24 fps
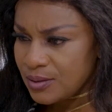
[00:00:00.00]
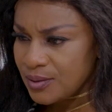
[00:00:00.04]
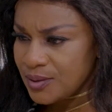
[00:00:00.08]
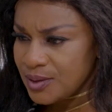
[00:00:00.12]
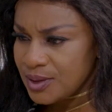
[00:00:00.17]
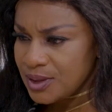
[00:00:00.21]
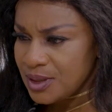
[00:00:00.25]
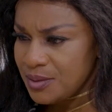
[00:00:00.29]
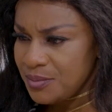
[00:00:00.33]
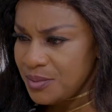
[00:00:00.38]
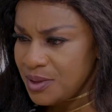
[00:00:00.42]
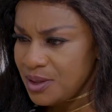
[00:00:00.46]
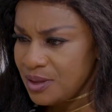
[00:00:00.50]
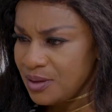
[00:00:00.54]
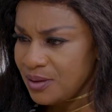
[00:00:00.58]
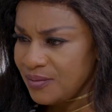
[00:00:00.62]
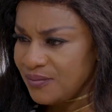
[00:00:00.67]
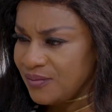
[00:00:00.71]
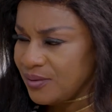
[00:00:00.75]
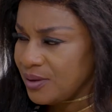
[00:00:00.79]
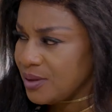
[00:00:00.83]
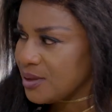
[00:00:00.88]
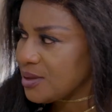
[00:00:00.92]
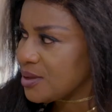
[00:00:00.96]
What's the meaning
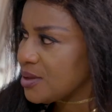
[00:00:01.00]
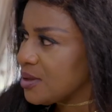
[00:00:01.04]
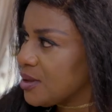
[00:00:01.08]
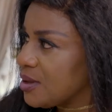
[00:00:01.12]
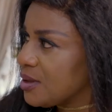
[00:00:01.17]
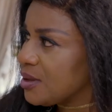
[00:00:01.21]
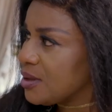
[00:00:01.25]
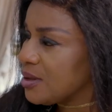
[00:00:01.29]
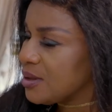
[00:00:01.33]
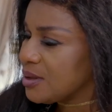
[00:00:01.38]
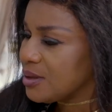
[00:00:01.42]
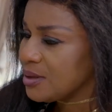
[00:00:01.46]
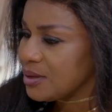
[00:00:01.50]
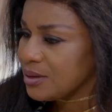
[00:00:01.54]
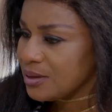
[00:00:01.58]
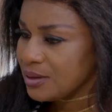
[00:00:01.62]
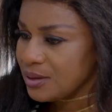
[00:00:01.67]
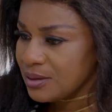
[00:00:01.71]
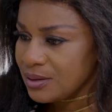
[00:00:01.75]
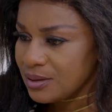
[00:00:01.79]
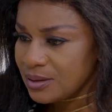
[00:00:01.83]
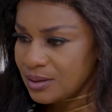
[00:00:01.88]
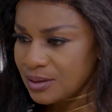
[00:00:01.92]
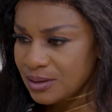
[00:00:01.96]
of this?
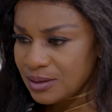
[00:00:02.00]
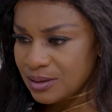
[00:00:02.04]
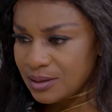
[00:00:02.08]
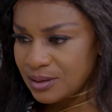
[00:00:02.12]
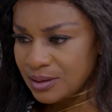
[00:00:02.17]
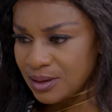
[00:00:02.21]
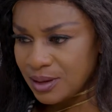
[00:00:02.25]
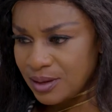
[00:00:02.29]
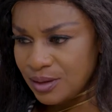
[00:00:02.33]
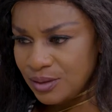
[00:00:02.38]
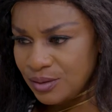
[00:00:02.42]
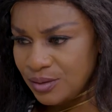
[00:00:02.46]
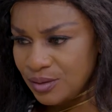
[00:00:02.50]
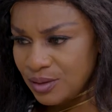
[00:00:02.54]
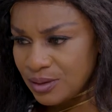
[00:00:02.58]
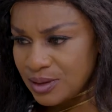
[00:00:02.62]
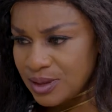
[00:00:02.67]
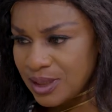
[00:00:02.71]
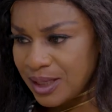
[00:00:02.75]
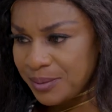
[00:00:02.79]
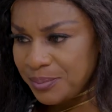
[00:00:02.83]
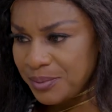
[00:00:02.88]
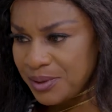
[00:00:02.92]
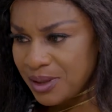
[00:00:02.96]
Are you not
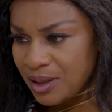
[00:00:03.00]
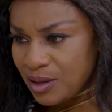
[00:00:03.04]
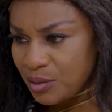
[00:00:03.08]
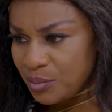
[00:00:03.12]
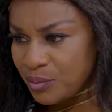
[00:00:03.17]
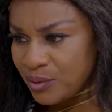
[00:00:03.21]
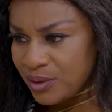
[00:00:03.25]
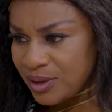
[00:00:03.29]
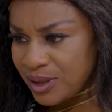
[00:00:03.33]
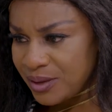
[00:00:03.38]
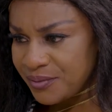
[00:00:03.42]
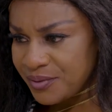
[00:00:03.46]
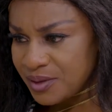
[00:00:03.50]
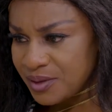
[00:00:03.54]
happy that your brother